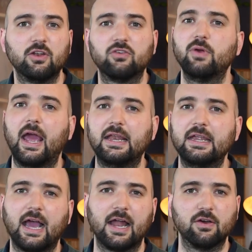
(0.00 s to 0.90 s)
to any
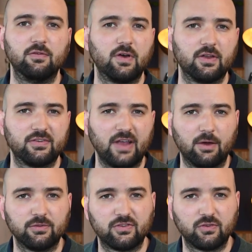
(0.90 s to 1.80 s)
kind of
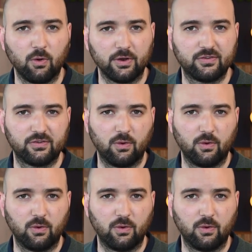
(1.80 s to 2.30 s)
sound source